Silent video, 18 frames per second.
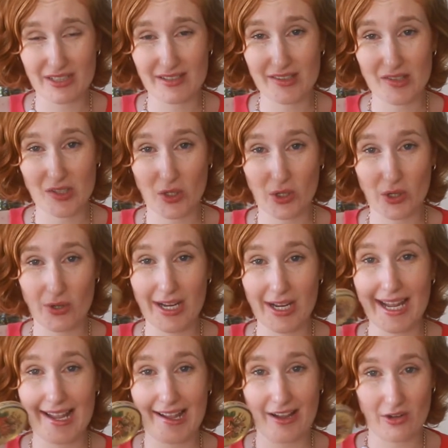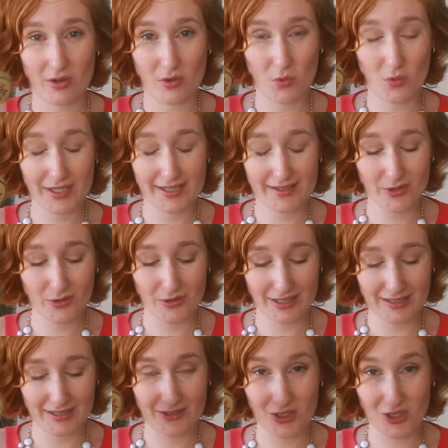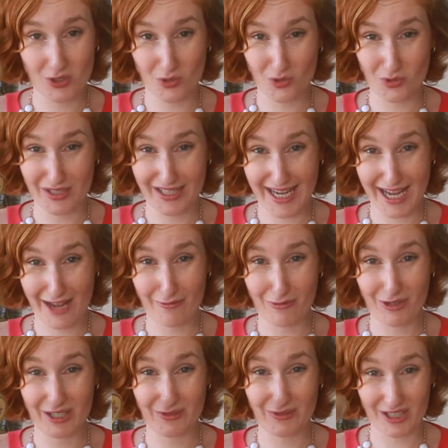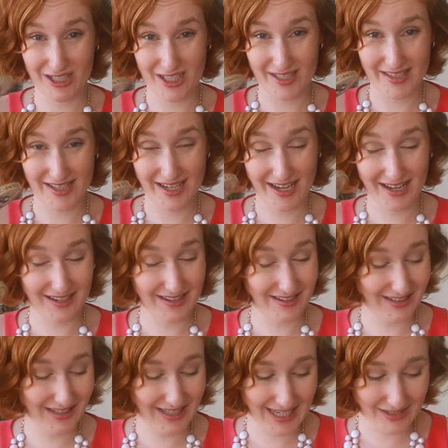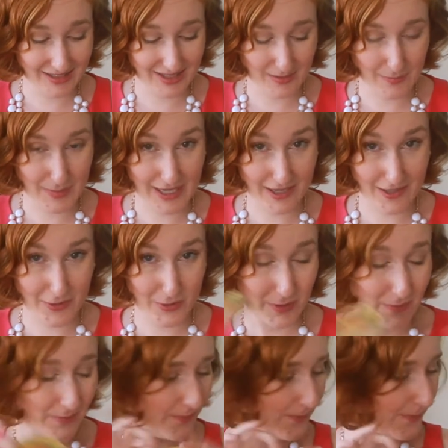So always good to have one if you just can't get to the bathroom.